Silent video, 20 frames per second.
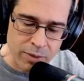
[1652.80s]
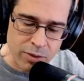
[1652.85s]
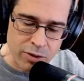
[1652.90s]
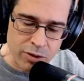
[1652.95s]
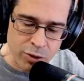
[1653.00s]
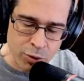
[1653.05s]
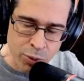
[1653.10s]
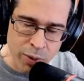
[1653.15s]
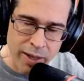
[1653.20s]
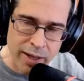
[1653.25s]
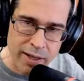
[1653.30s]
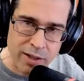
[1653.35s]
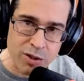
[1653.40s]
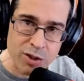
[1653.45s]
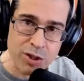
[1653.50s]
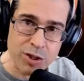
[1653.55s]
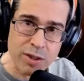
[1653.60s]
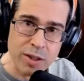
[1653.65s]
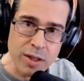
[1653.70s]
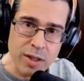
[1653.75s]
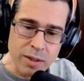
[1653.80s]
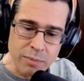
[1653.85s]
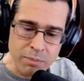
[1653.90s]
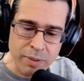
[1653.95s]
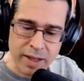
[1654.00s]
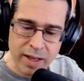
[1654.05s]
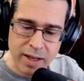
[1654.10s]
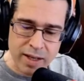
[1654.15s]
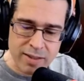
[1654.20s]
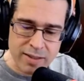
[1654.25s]
Twitch
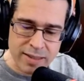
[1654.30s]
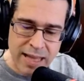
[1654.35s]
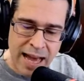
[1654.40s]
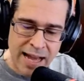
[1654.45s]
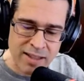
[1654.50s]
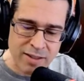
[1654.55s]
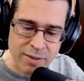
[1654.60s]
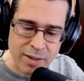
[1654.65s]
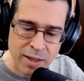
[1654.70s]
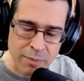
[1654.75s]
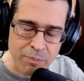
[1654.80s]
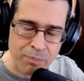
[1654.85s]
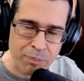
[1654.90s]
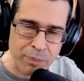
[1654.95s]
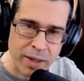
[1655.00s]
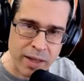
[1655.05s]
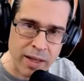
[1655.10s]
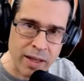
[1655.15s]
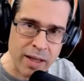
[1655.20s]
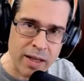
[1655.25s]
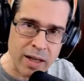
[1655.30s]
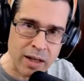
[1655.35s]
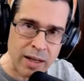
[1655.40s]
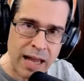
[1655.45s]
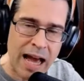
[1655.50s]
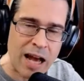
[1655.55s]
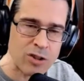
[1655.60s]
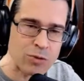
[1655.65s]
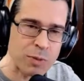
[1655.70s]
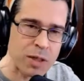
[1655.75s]
because it
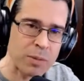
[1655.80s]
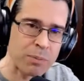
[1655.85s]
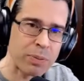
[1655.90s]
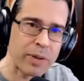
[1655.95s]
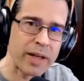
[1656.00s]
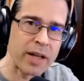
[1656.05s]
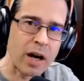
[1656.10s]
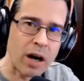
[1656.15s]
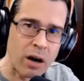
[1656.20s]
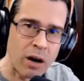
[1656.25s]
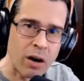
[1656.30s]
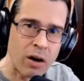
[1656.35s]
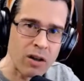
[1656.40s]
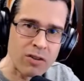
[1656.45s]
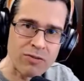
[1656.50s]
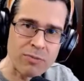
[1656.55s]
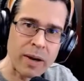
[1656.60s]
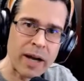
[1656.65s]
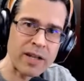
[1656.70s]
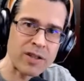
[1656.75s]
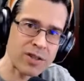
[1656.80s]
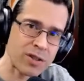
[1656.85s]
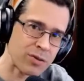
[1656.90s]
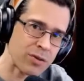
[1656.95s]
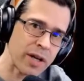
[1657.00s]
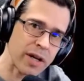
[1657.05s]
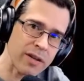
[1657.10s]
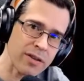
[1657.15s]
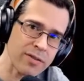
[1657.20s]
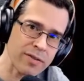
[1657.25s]
allows me to play to all of my
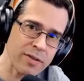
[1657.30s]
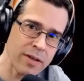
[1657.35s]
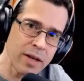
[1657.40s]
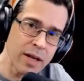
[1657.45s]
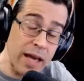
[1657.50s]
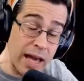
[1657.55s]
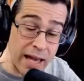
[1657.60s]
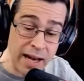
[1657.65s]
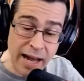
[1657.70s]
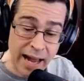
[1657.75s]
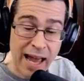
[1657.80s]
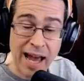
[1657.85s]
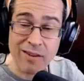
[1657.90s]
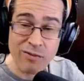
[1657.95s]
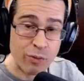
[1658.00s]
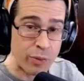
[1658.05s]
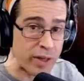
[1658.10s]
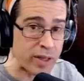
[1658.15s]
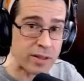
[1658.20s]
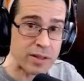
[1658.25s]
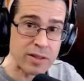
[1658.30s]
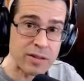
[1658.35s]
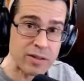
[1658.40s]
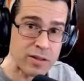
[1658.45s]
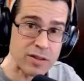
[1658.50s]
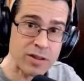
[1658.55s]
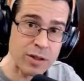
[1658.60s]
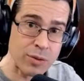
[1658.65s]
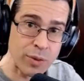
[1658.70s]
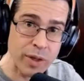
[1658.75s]
strengths, and I have
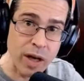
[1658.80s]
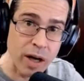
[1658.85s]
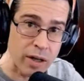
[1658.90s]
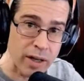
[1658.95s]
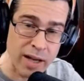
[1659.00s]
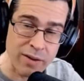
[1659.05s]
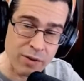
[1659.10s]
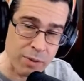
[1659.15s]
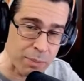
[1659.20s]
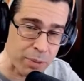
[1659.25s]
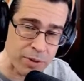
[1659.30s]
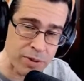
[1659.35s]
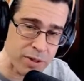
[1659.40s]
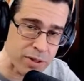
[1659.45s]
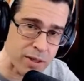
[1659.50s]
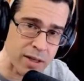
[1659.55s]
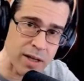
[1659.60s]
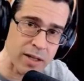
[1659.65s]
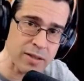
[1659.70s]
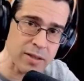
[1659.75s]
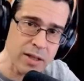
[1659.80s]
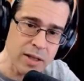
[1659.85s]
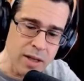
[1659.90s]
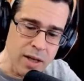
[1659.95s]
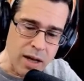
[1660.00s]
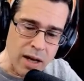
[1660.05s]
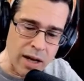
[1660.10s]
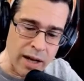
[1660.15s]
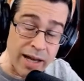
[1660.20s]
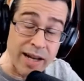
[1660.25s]
weaknesses too. Every person does,
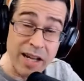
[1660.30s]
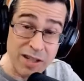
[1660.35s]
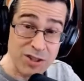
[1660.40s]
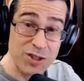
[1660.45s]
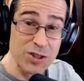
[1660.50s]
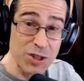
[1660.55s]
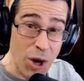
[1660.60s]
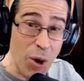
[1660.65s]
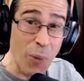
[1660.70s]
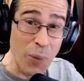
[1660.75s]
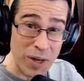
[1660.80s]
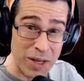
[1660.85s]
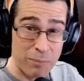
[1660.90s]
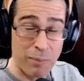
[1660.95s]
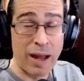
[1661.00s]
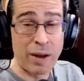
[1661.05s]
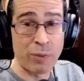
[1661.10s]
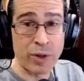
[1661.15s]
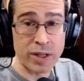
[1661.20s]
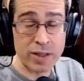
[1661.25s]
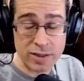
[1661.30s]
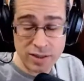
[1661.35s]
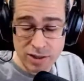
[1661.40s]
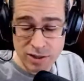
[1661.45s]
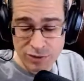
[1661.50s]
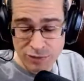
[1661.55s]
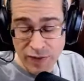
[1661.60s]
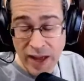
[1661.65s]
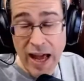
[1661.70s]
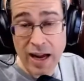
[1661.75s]
and it's knowing my
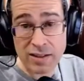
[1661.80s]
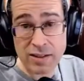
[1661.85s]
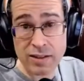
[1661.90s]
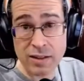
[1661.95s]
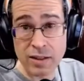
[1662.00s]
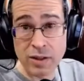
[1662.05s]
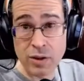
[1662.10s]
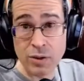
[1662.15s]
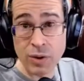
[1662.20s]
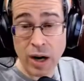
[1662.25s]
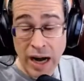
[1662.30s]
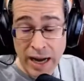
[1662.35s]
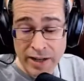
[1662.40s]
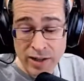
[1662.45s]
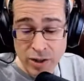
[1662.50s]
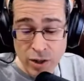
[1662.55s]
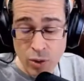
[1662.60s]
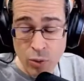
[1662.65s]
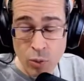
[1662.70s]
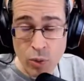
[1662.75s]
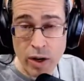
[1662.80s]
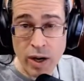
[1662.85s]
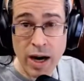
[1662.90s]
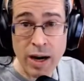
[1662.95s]
weaknesses. In fact, I know where